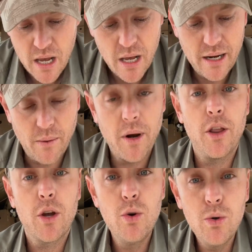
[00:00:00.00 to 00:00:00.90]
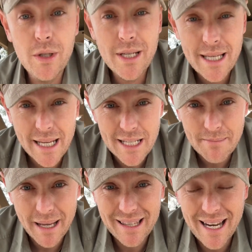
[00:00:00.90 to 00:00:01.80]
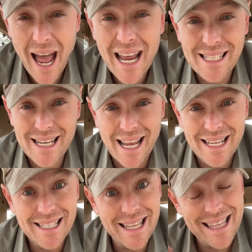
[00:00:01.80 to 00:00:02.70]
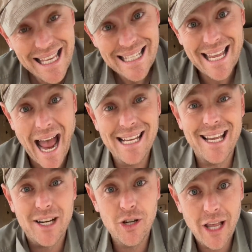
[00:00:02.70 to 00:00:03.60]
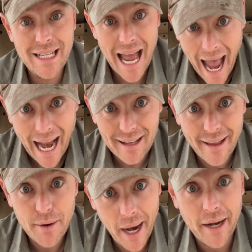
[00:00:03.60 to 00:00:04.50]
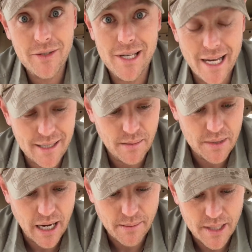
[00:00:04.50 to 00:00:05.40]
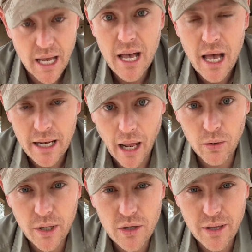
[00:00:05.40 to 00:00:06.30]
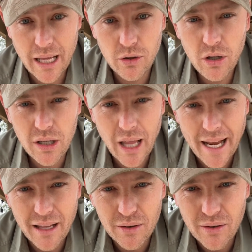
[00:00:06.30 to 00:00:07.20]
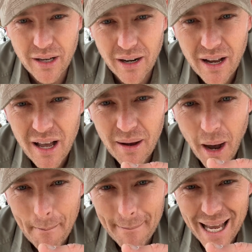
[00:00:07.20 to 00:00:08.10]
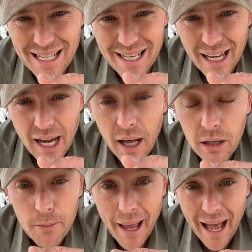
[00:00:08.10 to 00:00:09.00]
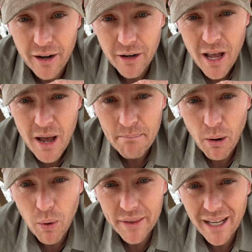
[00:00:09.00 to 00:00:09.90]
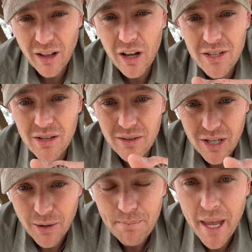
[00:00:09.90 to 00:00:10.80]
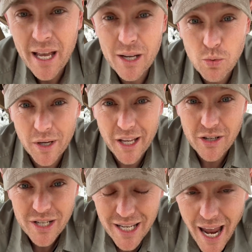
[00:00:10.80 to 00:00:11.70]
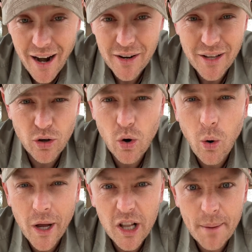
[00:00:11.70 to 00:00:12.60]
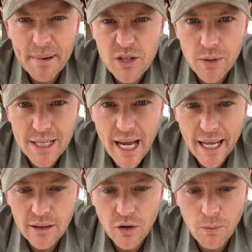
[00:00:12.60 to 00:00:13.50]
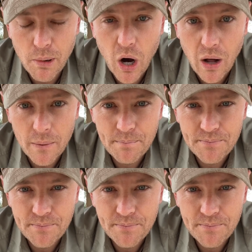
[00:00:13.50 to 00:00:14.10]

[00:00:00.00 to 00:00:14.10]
Now, one of the coolest things about the night snake is that these guys actually like to act like rattlesnakes sometimes. Not only do they look like it through their amazing color pattern, but what they'll also do is when they're scared, they'll coil up into a tight little ball.